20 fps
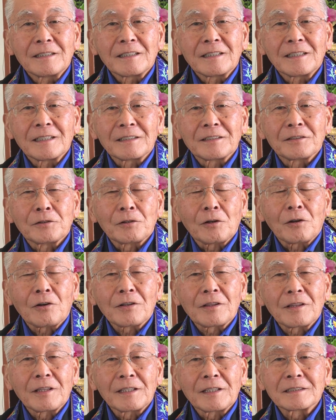that there
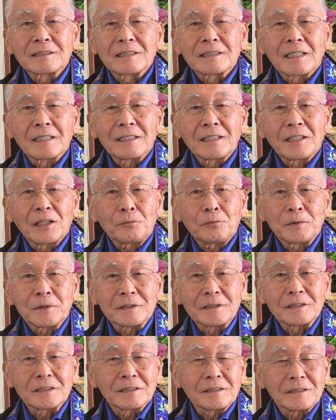are things that
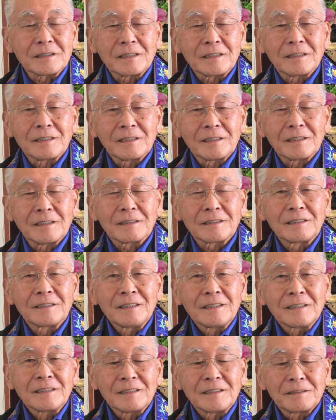help us uh,
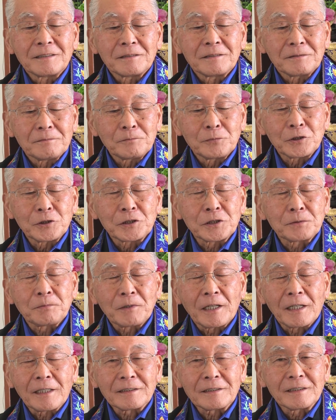in
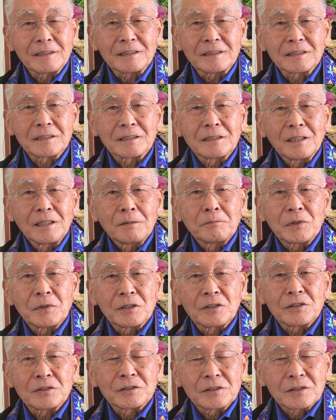Buddhist practice.
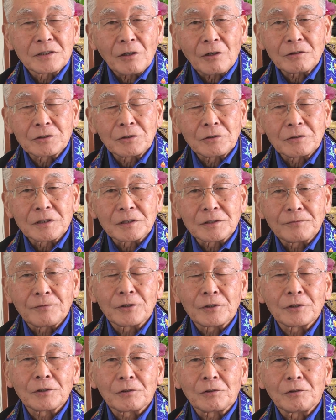But there's also this
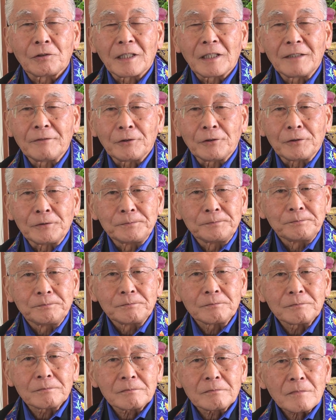vertical level,
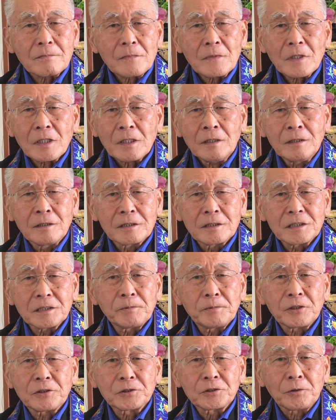the
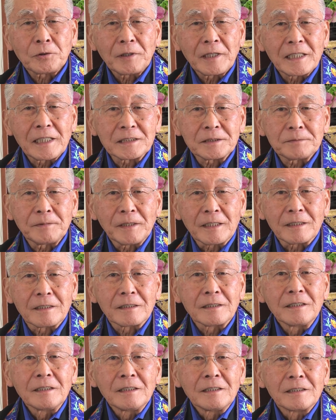spiritual
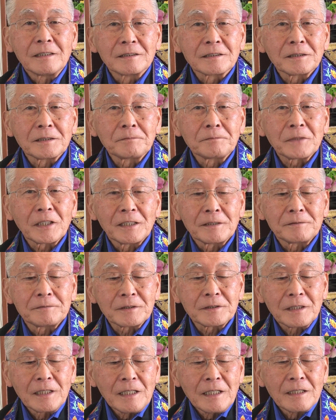aspect. And
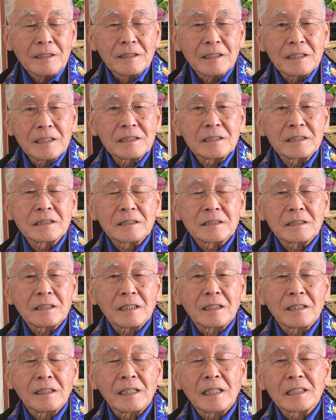sometimes these
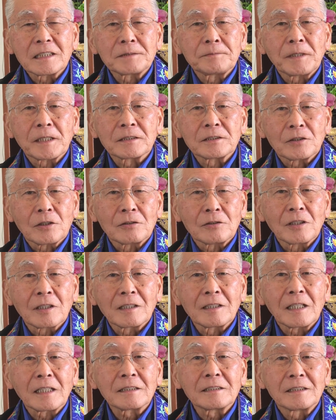uh, aspects are
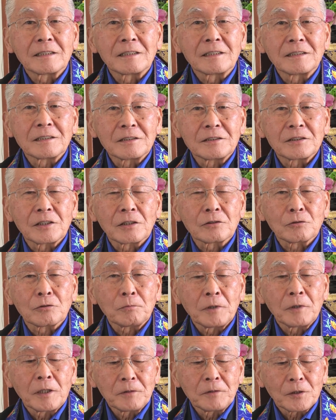neglected in the
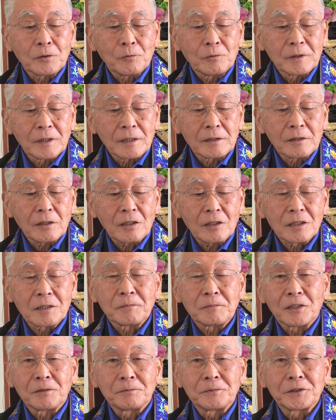general public when they
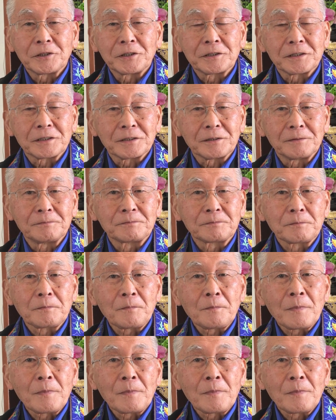talk about Buddhism.